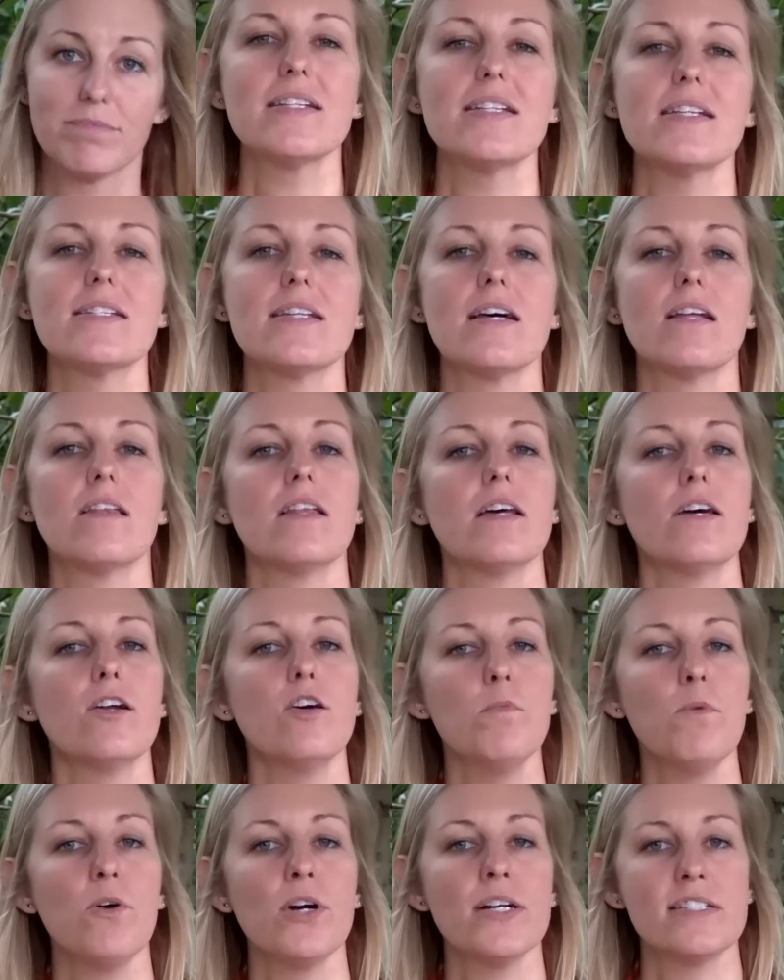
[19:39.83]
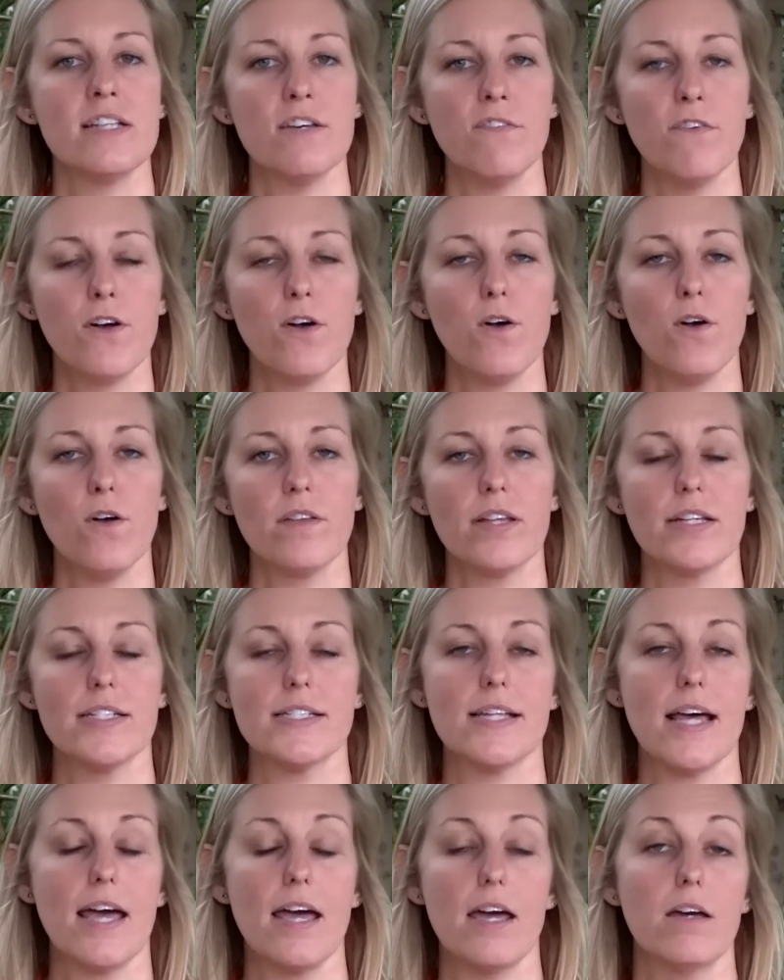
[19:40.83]
It's a little more difficult
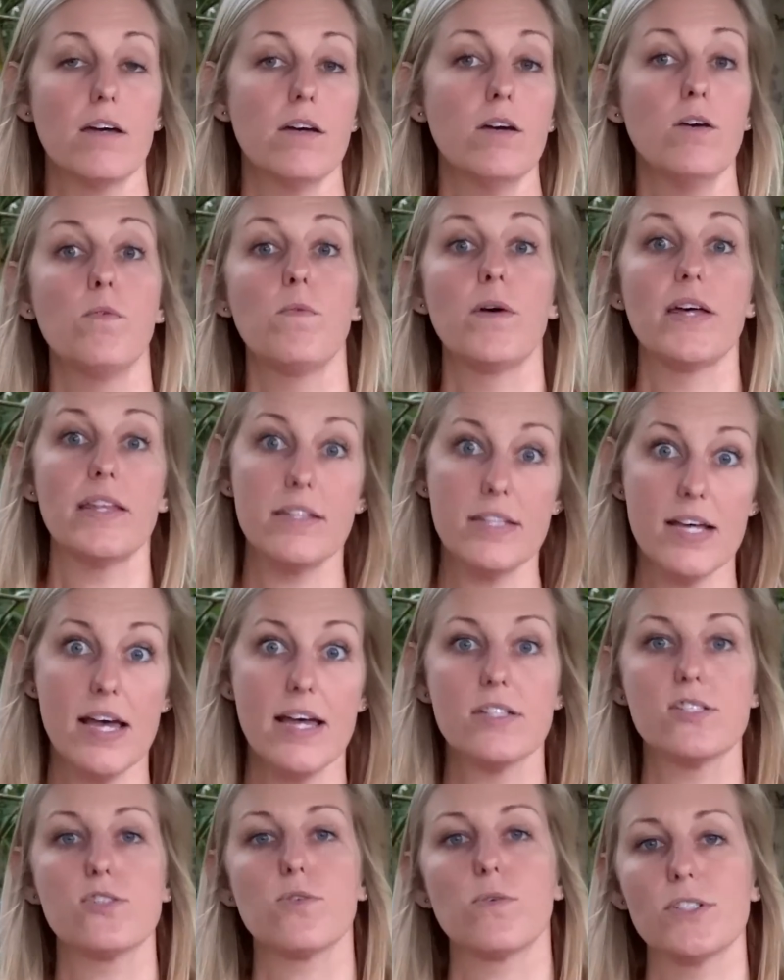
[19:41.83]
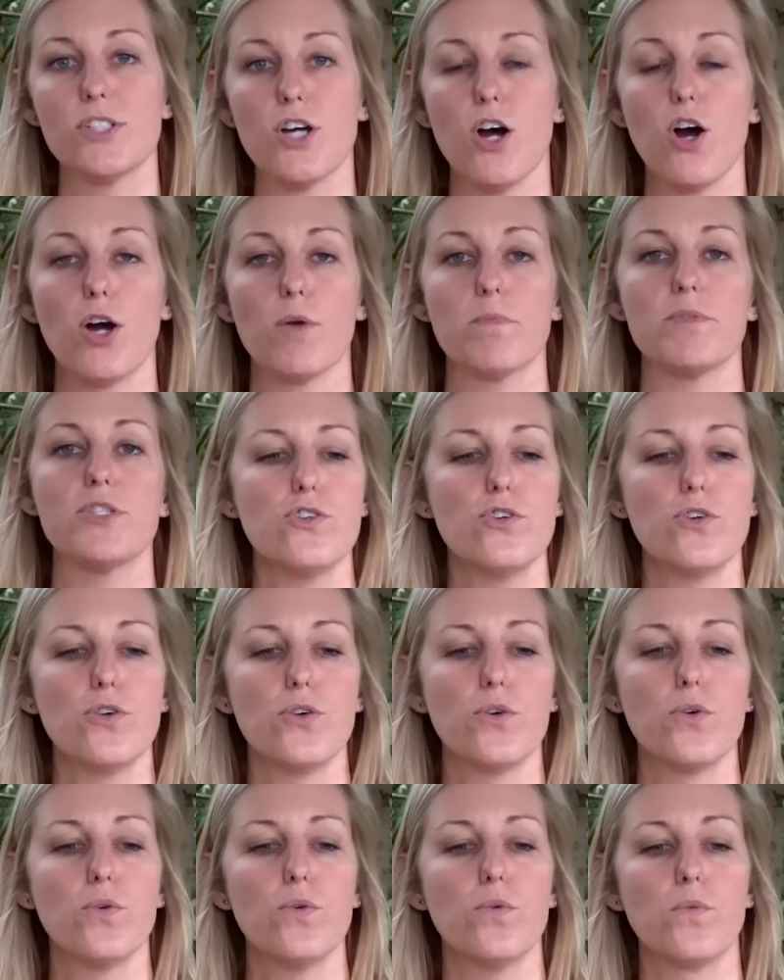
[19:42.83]
than say with tents or tarps
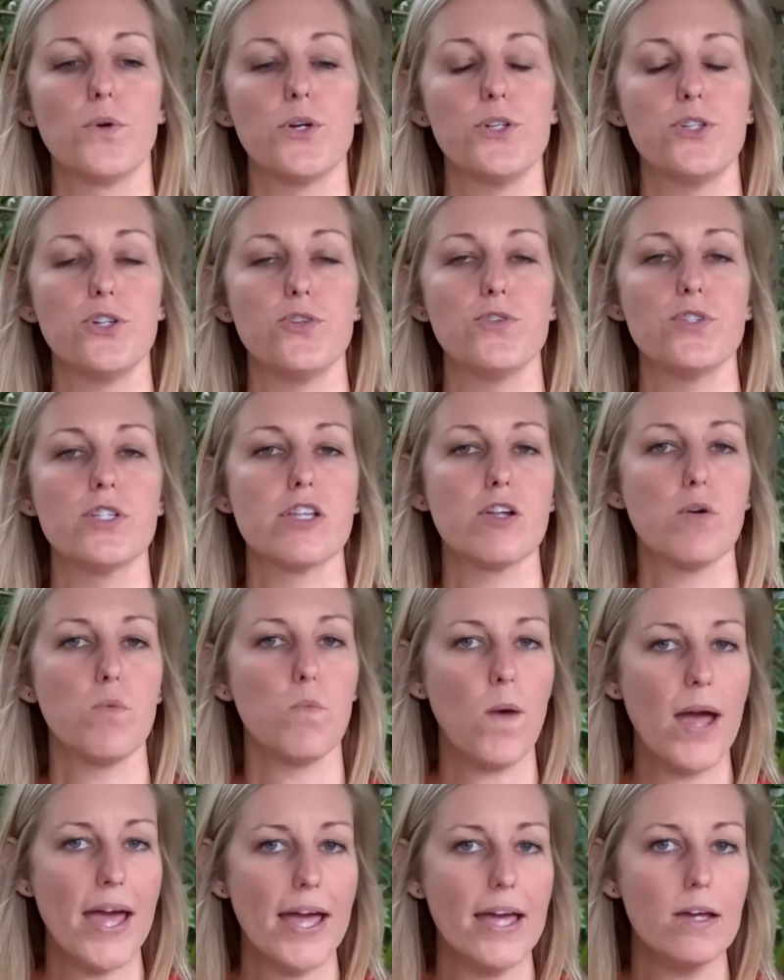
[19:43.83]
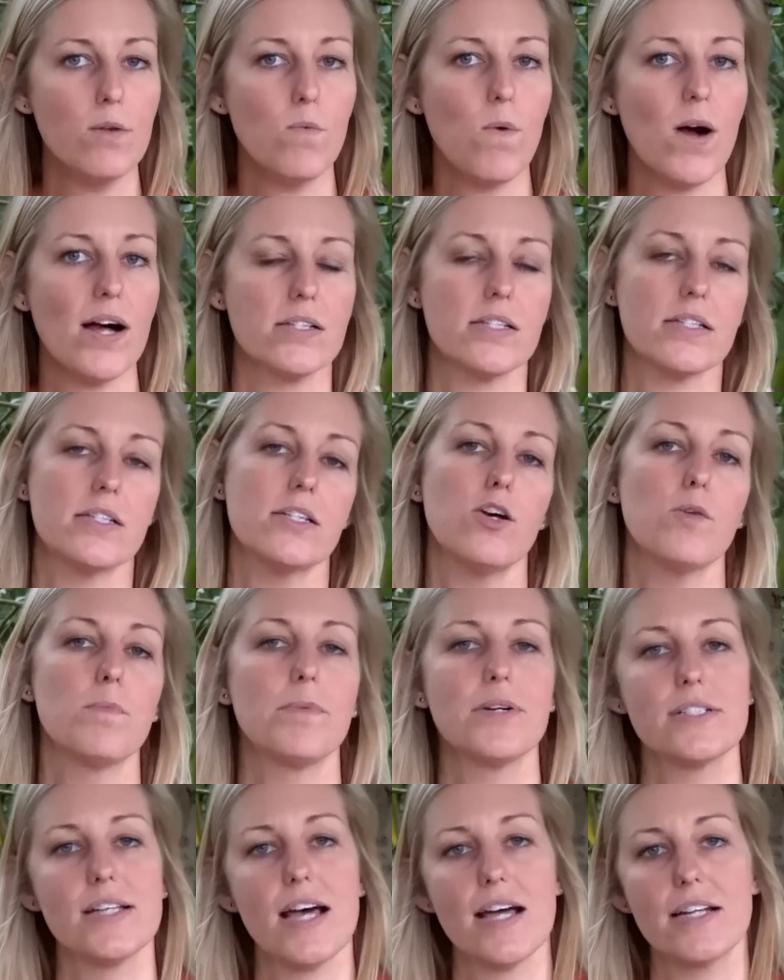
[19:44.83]
to reduce the weight while still
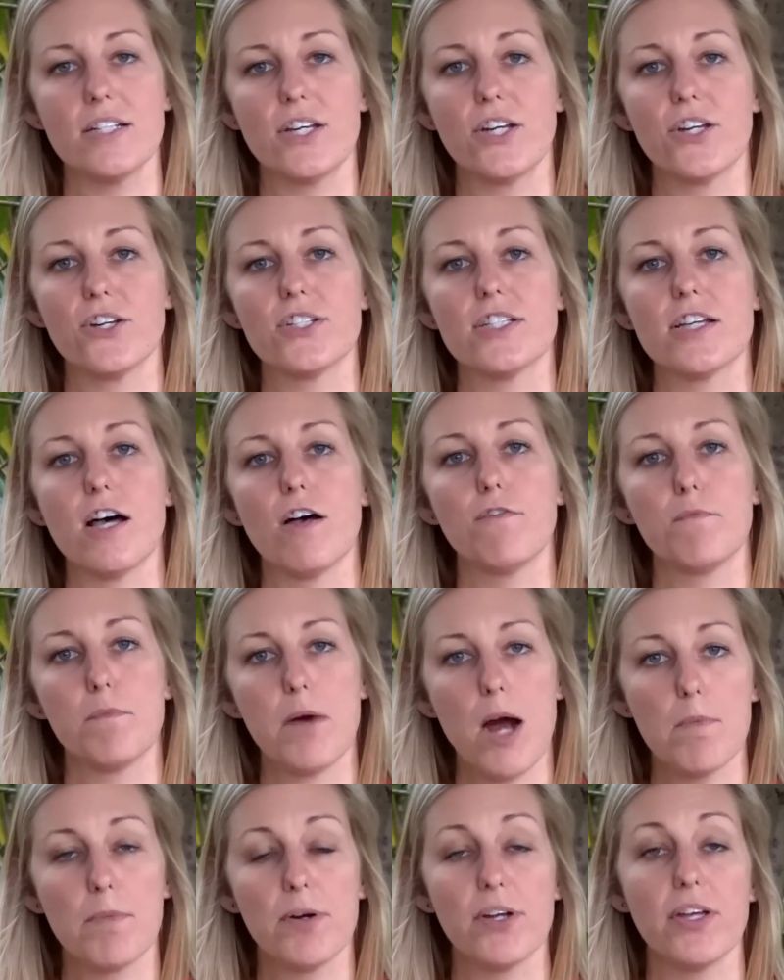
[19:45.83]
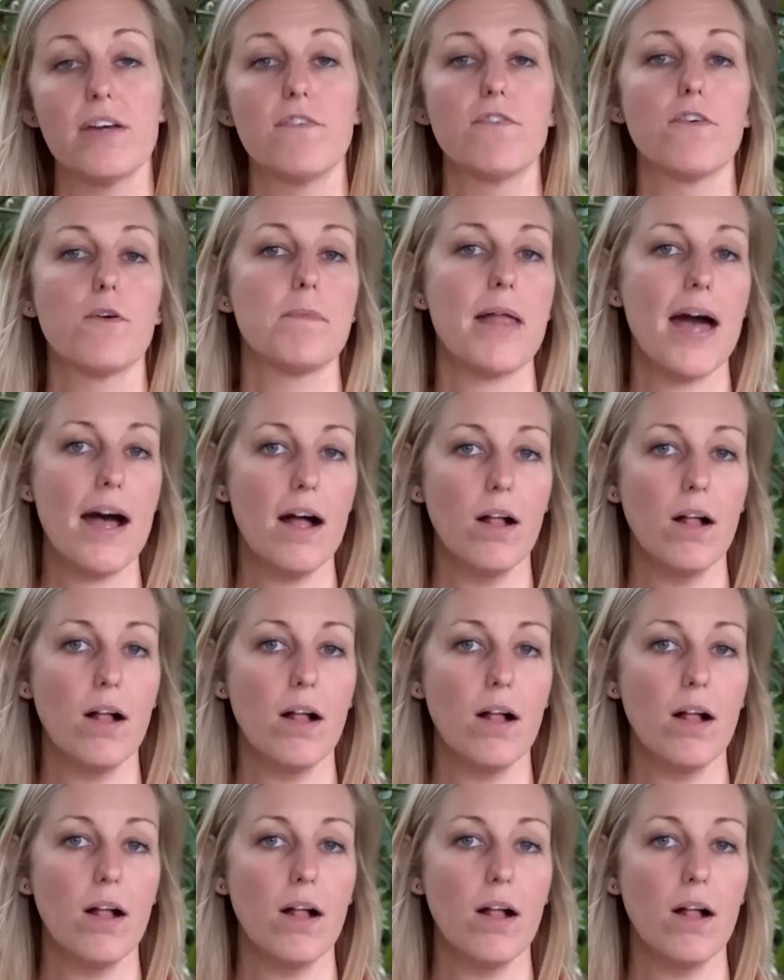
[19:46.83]
protecting yourself properly from the